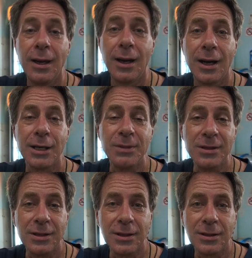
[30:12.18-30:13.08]
I'm in
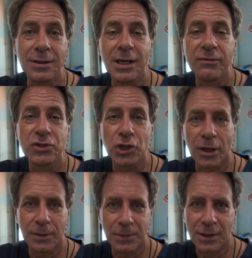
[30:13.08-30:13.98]
the gift
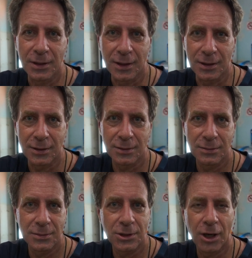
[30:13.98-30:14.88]
shop and
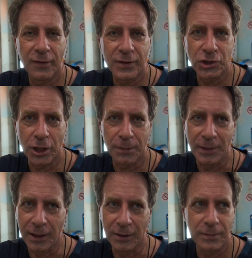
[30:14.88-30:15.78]
coffee shop
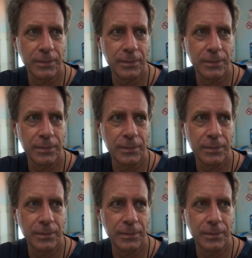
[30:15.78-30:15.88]
now,